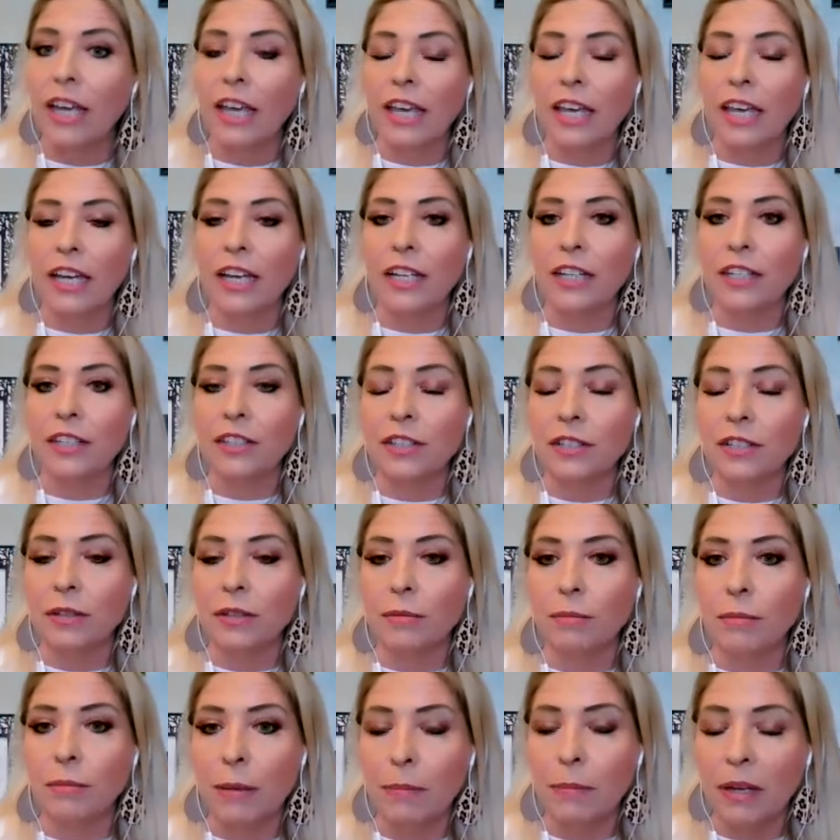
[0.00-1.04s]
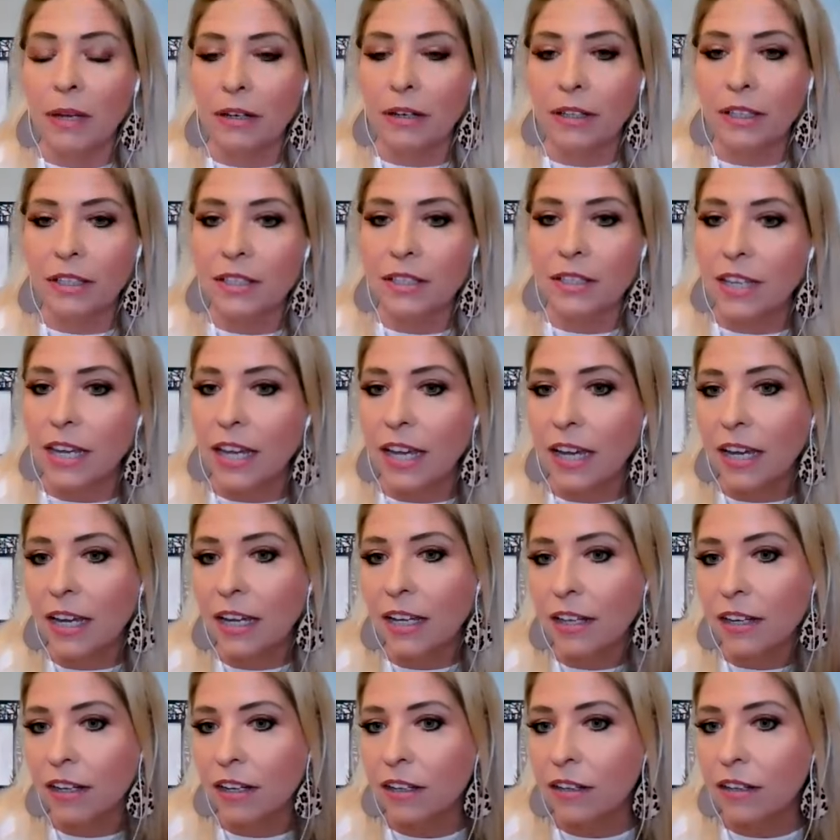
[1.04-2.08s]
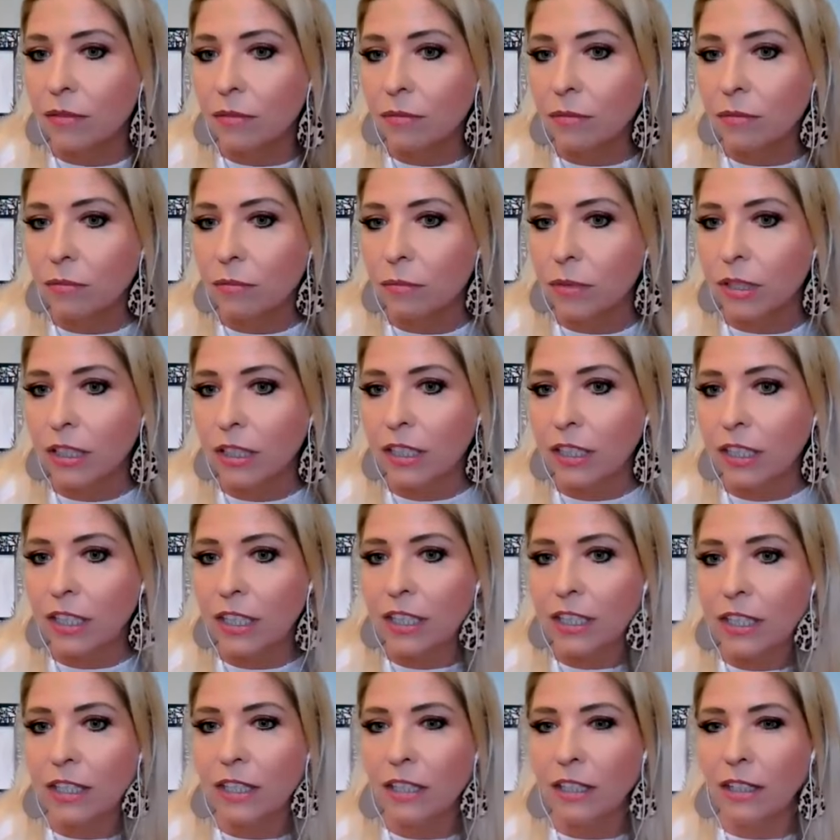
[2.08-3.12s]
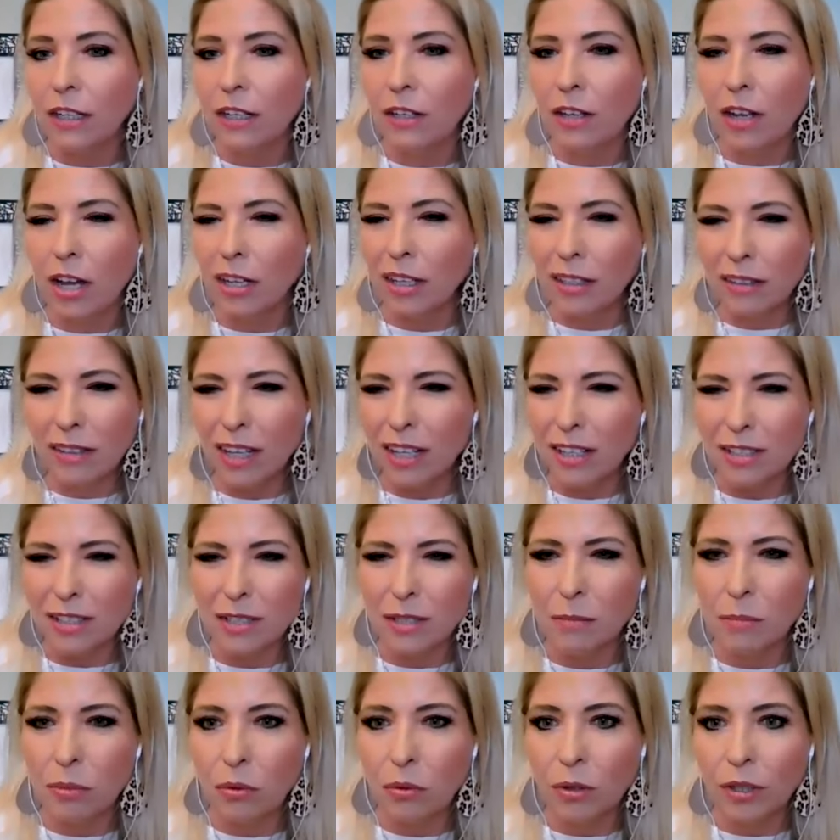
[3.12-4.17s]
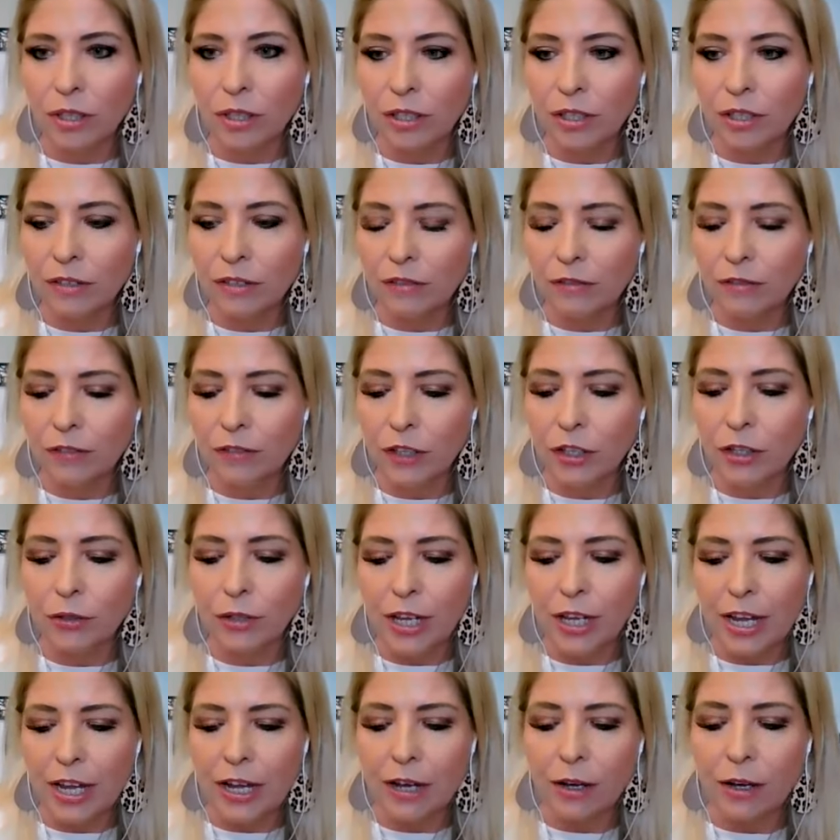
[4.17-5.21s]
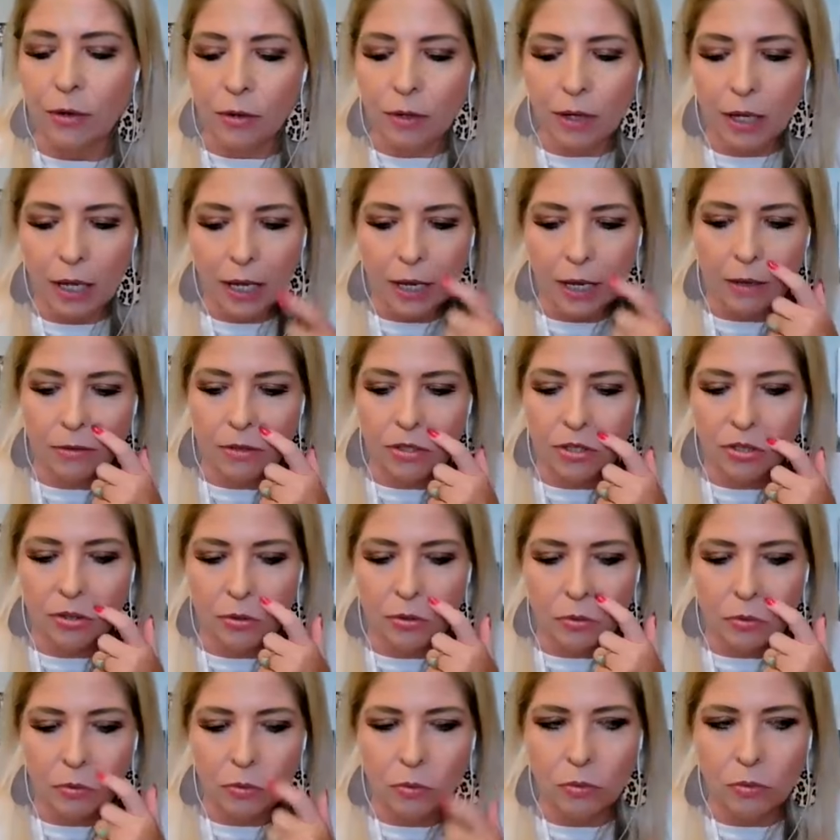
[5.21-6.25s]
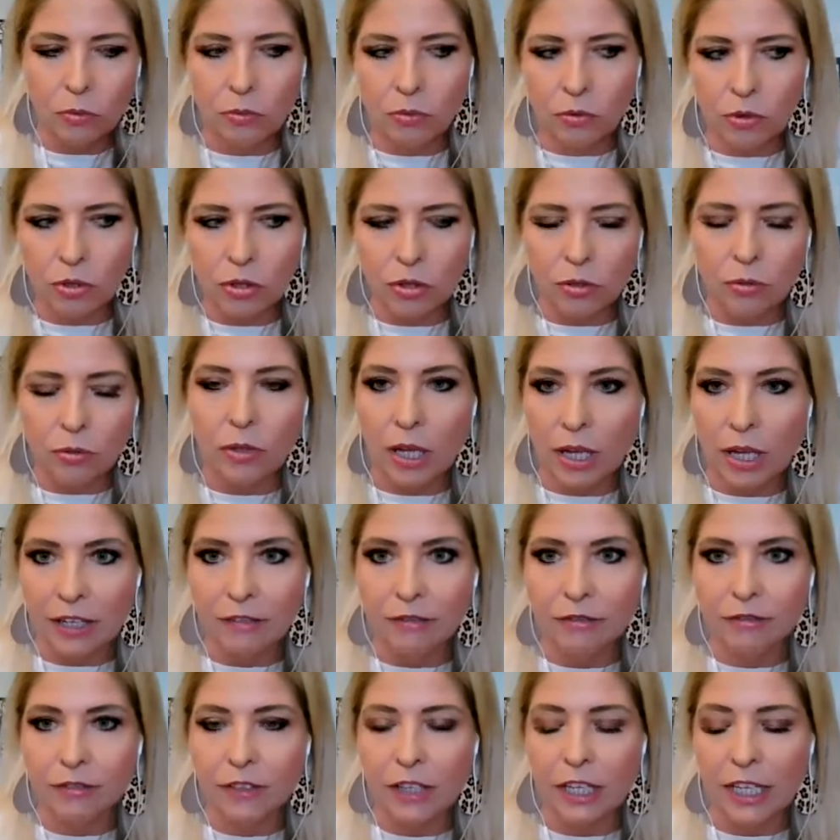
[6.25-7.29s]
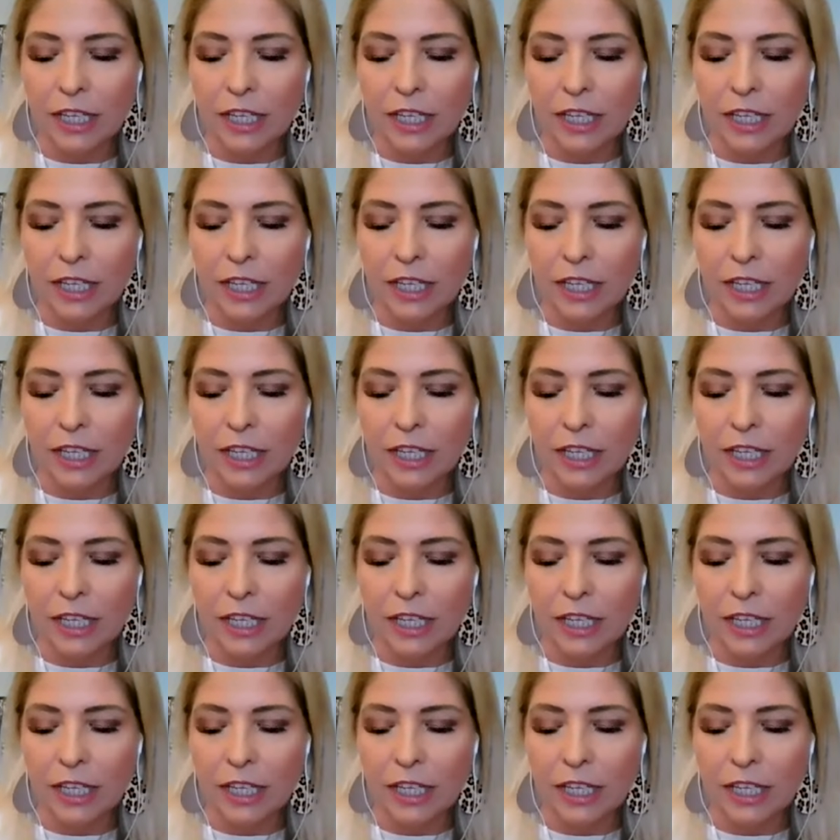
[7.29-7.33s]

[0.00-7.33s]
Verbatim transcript: And my parents had really not a lot of support figuring out how to do life.